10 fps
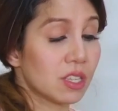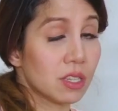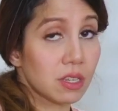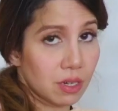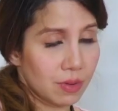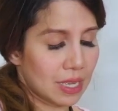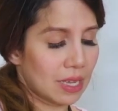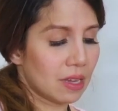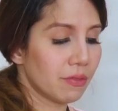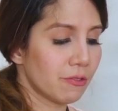
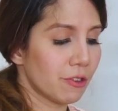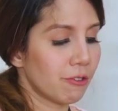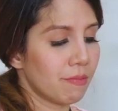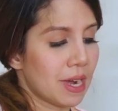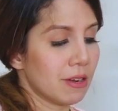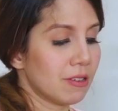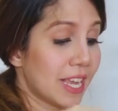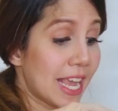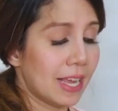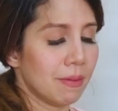stirring it for about
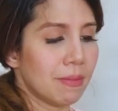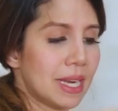8